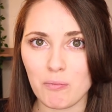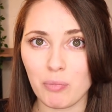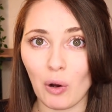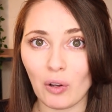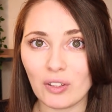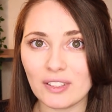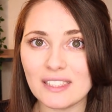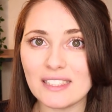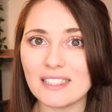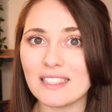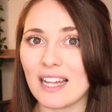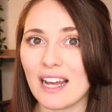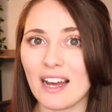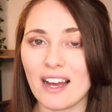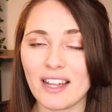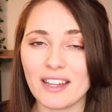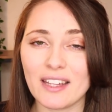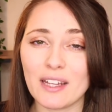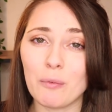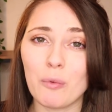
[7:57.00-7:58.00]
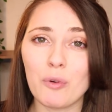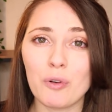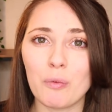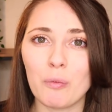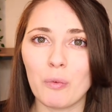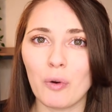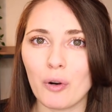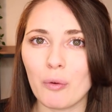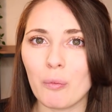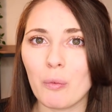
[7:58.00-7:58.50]
bond there and they
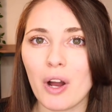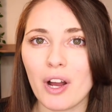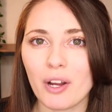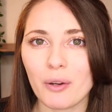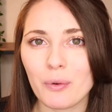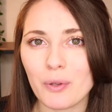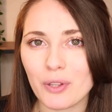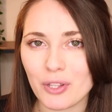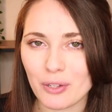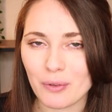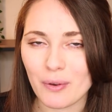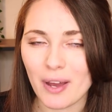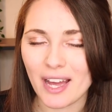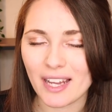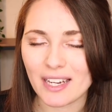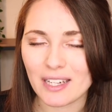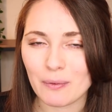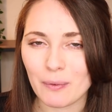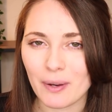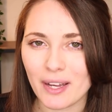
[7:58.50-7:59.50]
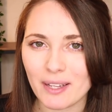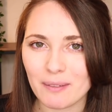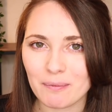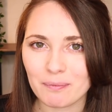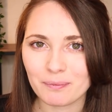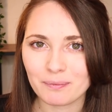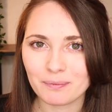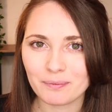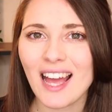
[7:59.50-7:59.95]
wouldn't want to work with you anyway